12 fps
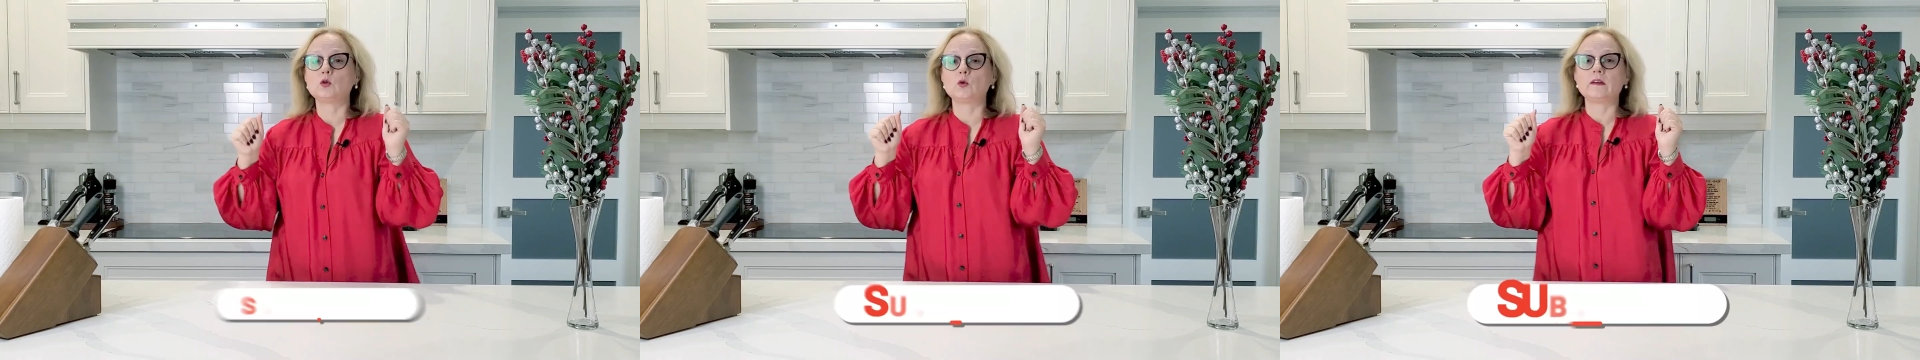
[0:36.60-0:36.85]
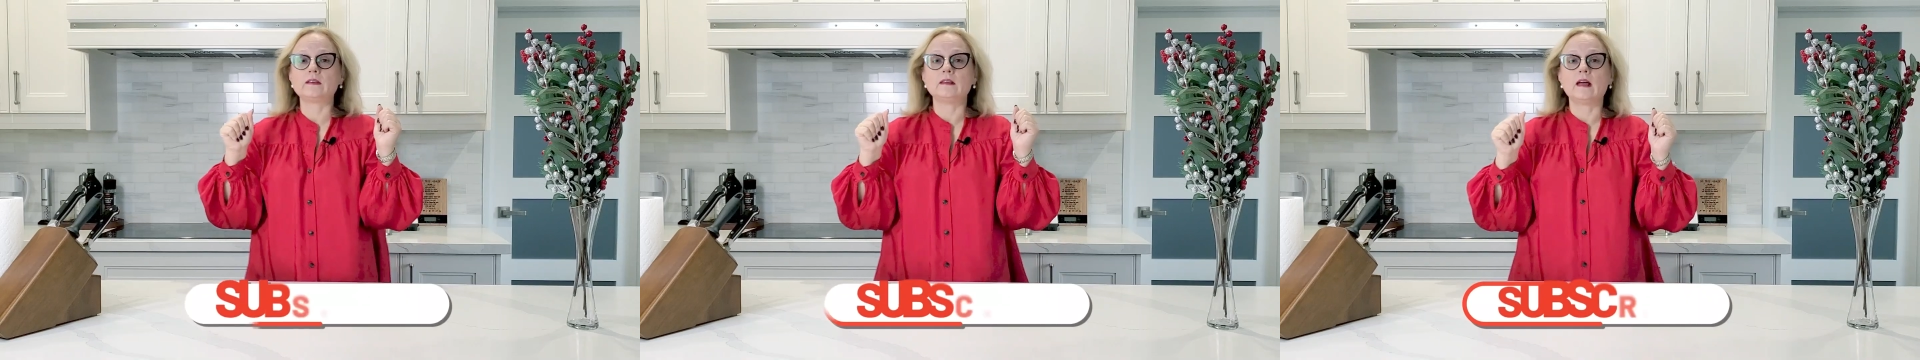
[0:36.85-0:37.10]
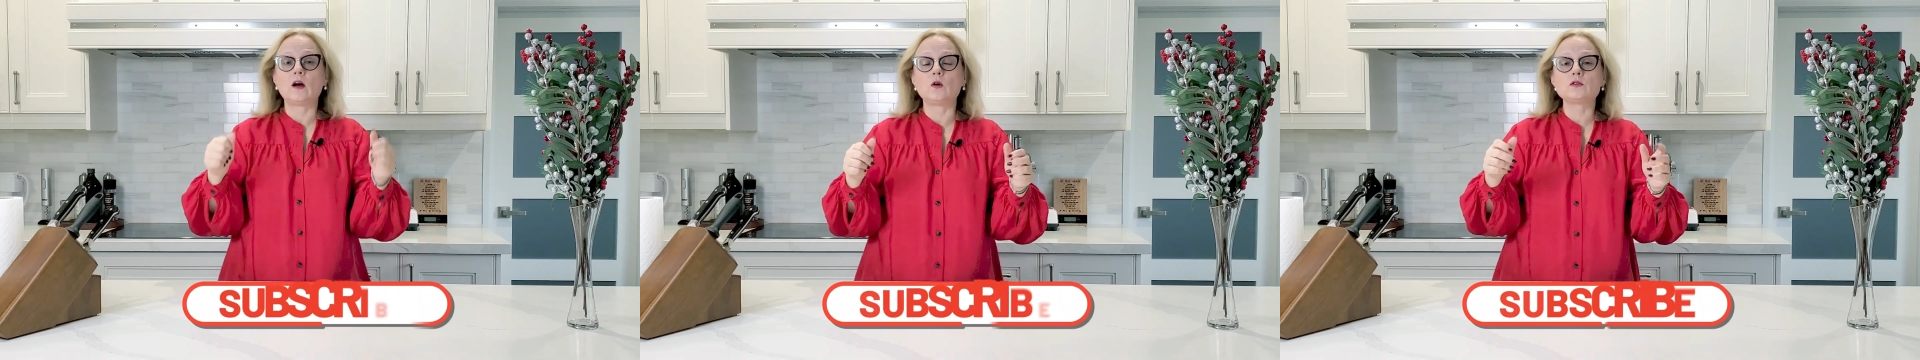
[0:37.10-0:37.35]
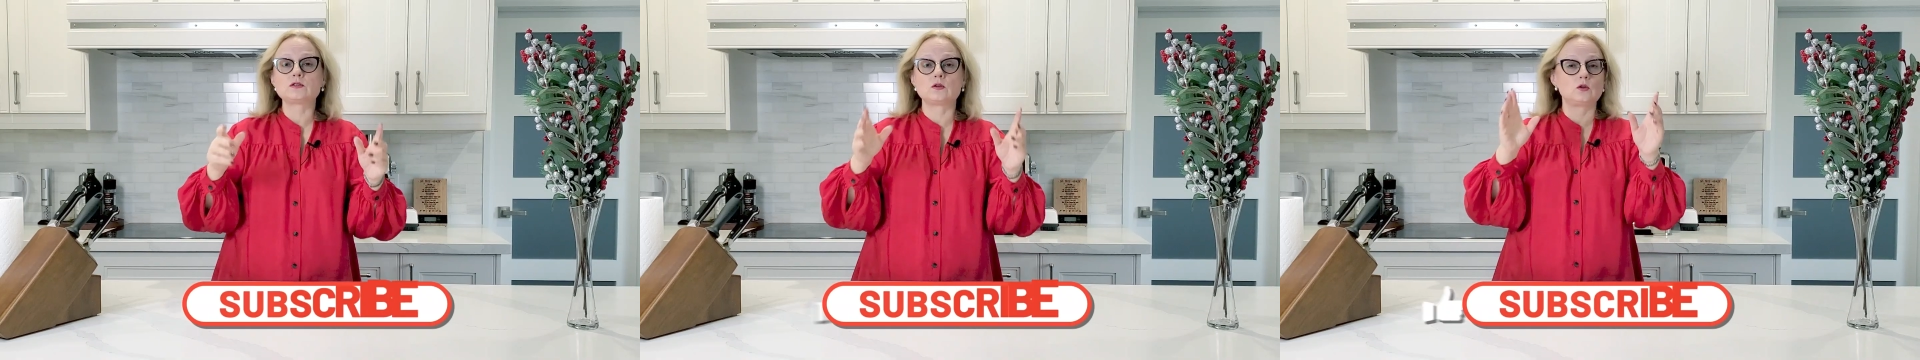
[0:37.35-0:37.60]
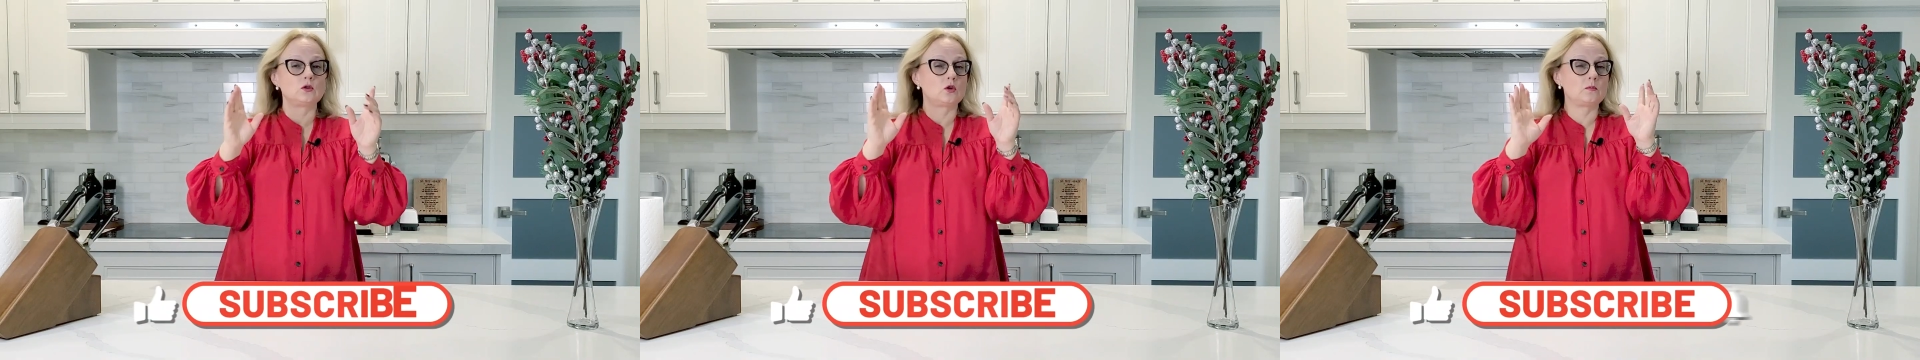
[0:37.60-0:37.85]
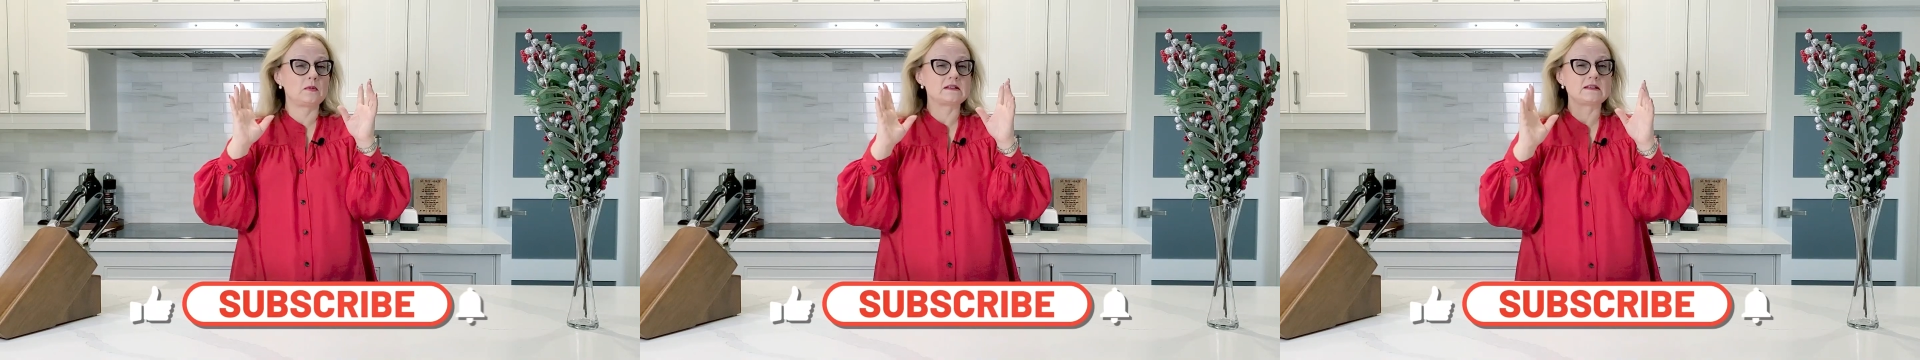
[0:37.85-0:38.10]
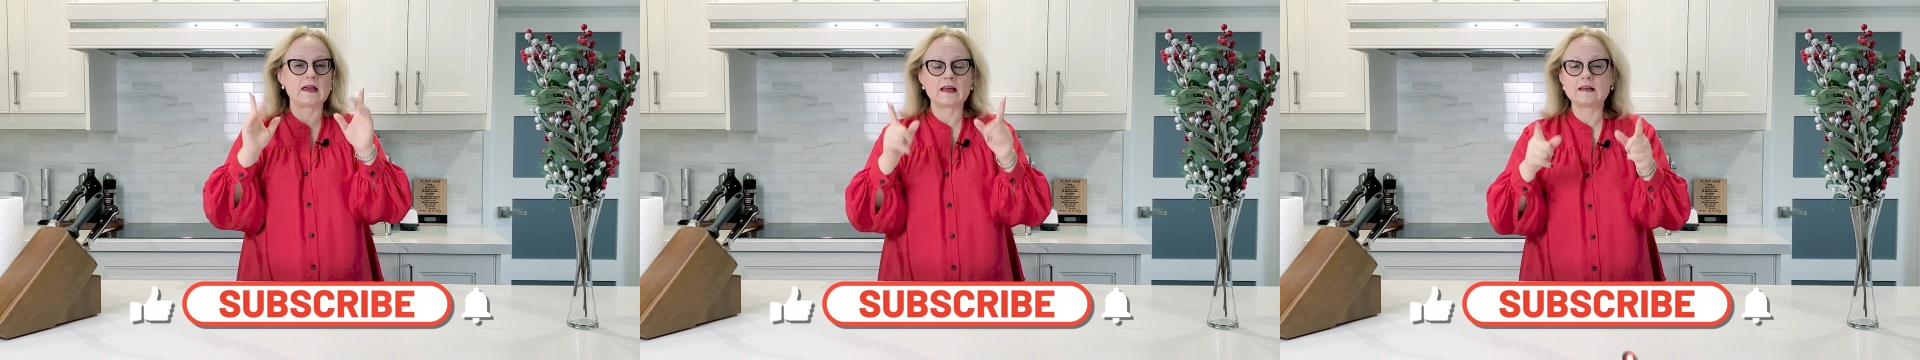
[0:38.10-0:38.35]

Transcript: do it now so you don't miss